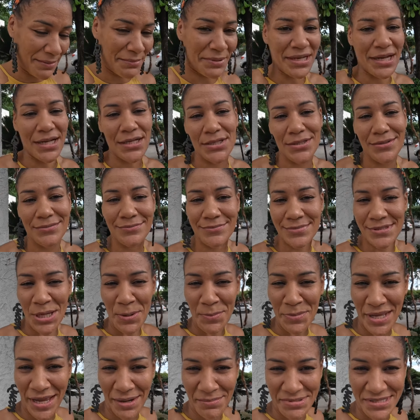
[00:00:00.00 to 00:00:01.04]
I mean, I
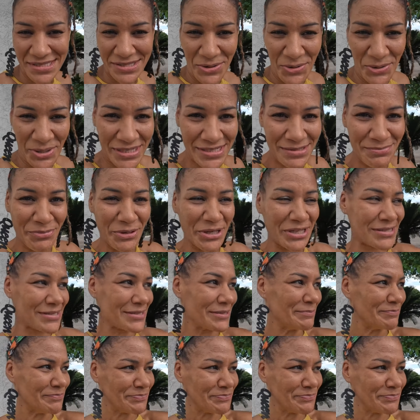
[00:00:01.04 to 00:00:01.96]
sometimes do it, but